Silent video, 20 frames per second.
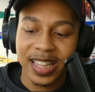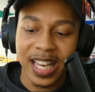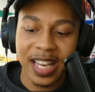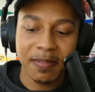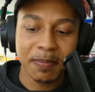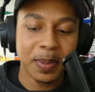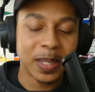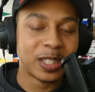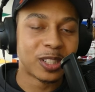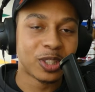
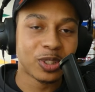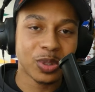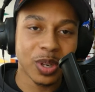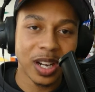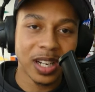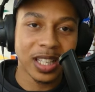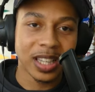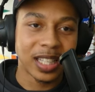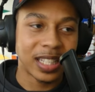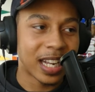They've been
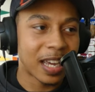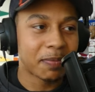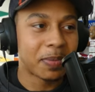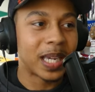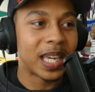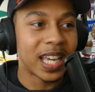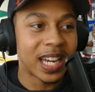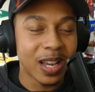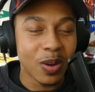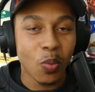struggling. They've
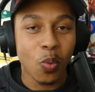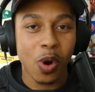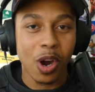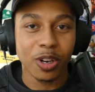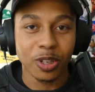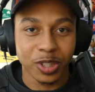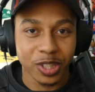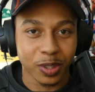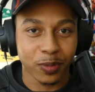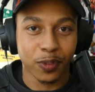been getting
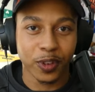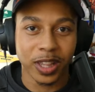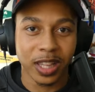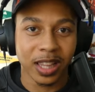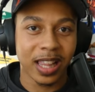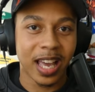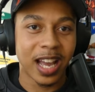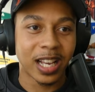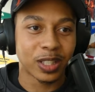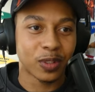worse for
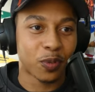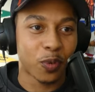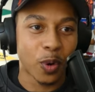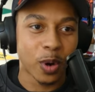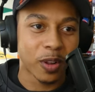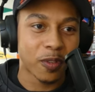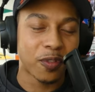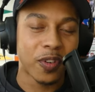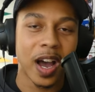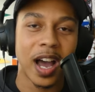the last
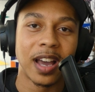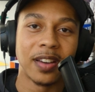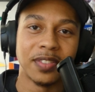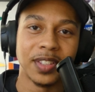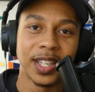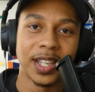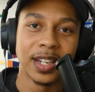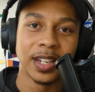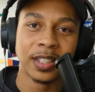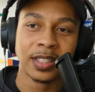four to five
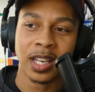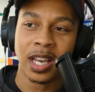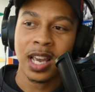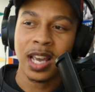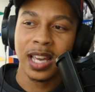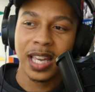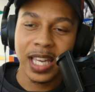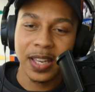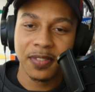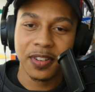years,
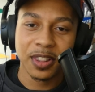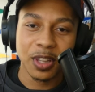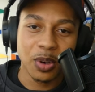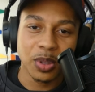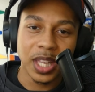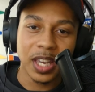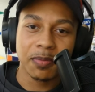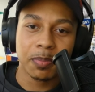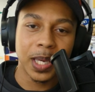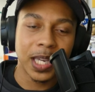even
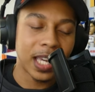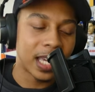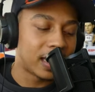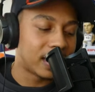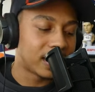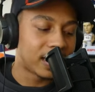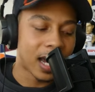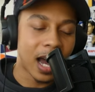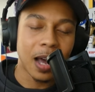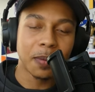though they've been
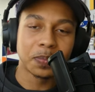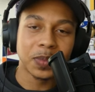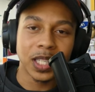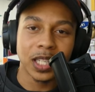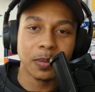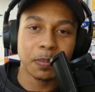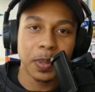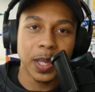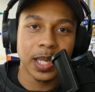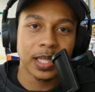getting top
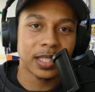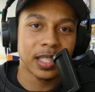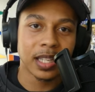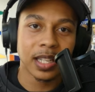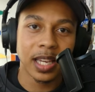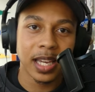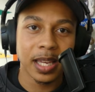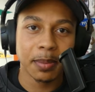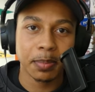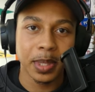10 picks in
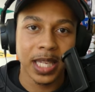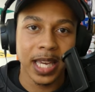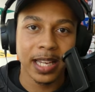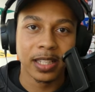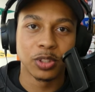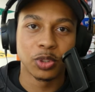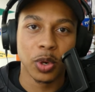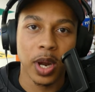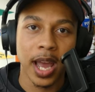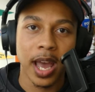the
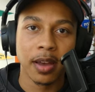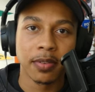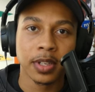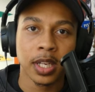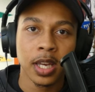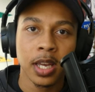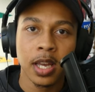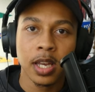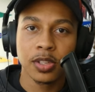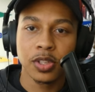NBA
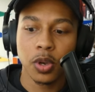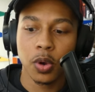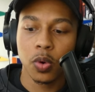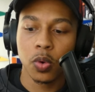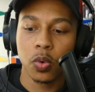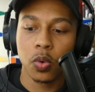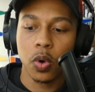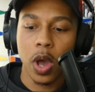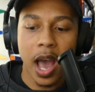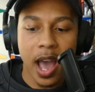draft.
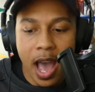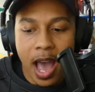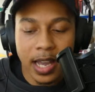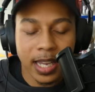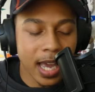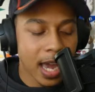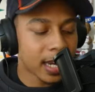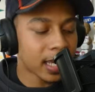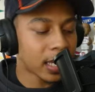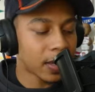So I, I
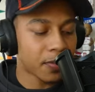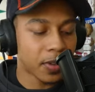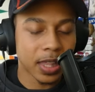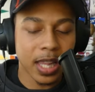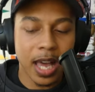got to give a